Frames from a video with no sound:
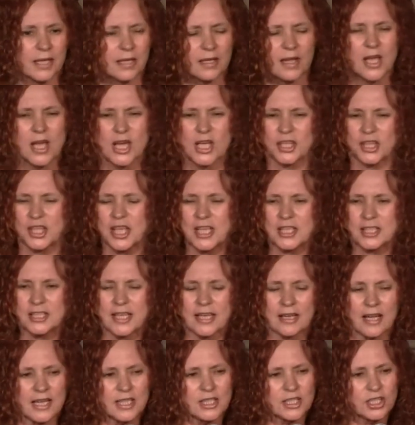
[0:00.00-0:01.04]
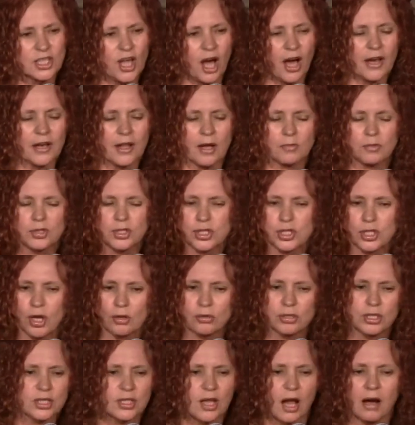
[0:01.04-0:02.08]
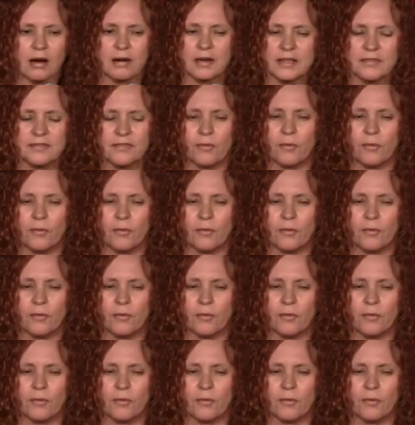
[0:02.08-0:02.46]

Like, things that I'd done I was so sorry